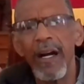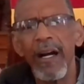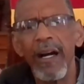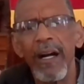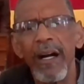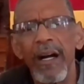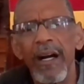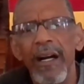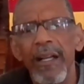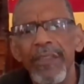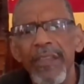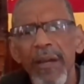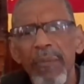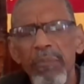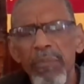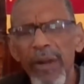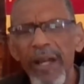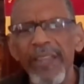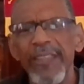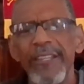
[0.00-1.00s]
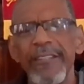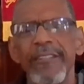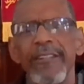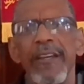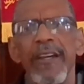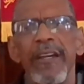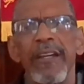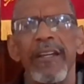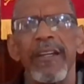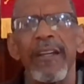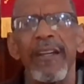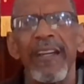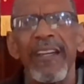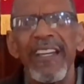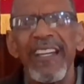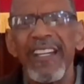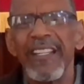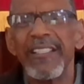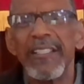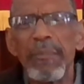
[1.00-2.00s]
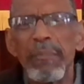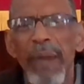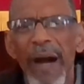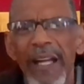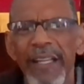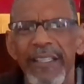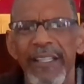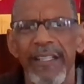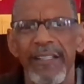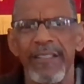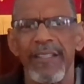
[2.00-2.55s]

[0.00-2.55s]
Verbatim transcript: uh, their brothers into bondage.